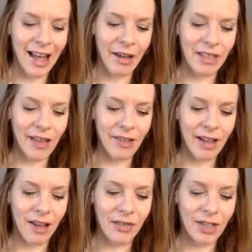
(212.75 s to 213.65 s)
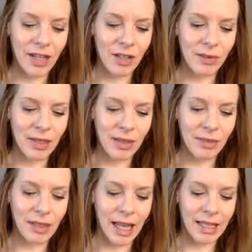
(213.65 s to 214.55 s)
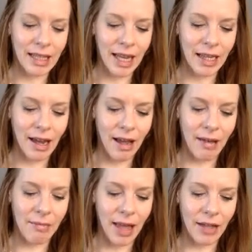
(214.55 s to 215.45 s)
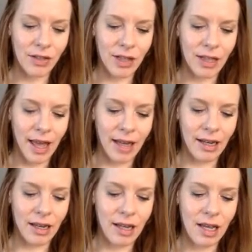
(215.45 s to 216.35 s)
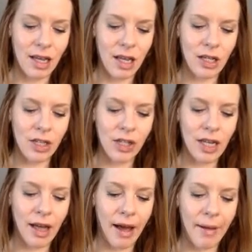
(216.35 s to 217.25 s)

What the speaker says: I was having a conversation with someone last night, actually, that she